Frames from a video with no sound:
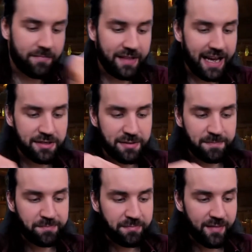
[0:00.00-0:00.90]
Nice.
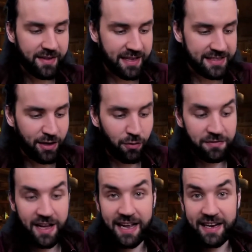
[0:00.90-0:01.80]
It's now
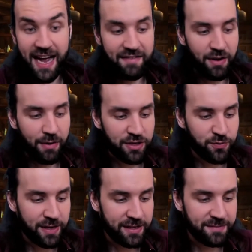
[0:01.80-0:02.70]
flying everywhere
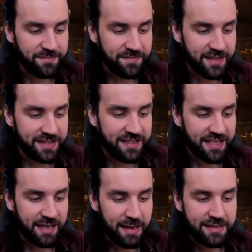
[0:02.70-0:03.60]
as well, this
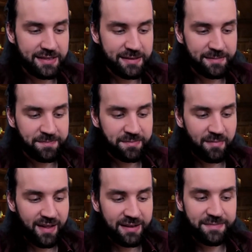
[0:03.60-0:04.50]
sticky mess.
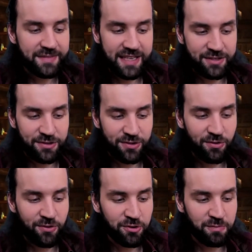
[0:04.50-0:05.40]
It's so
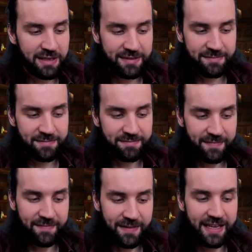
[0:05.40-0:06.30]
good, but
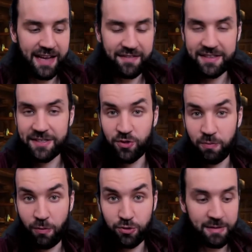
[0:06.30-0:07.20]
again, this is
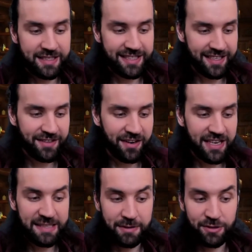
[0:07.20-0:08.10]
supposed to be sticky. The
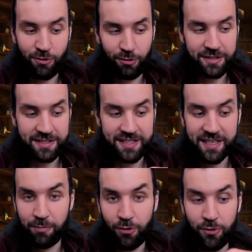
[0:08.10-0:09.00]
recipe is called
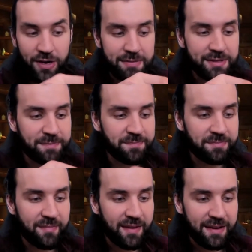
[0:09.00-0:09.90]
sticky pork ribs,
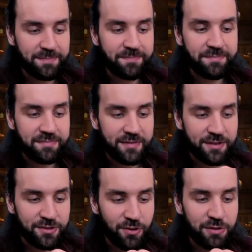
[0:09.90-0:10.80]

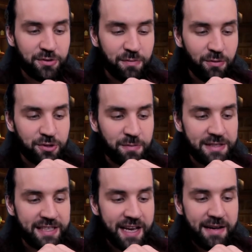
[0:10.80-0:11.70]
so it's supposed to be
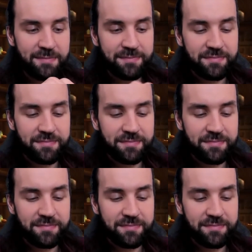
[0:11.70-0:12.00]
sticky.